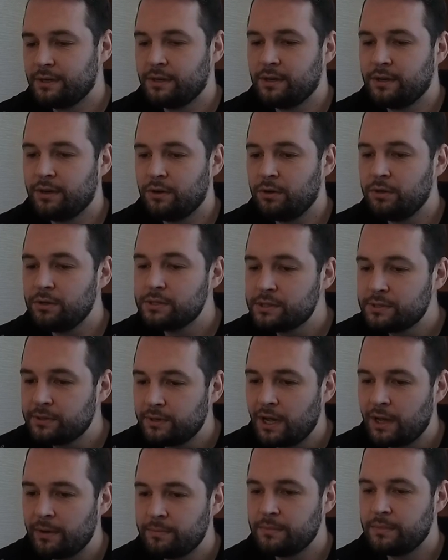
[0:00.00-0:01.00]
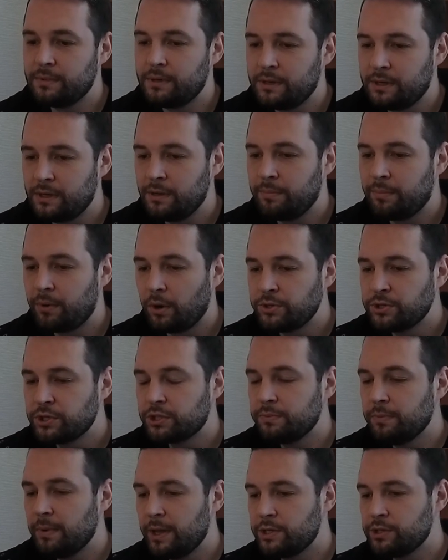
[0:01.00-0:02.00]
Also, I'm a
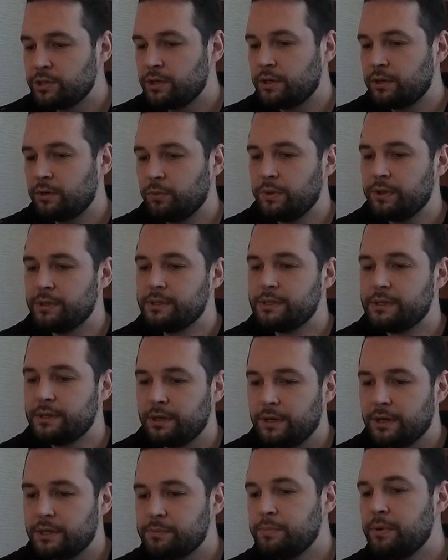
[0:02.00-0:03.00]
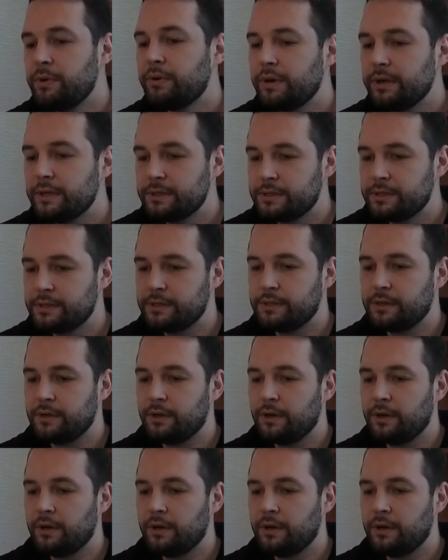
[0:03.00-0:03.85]
project manager with experience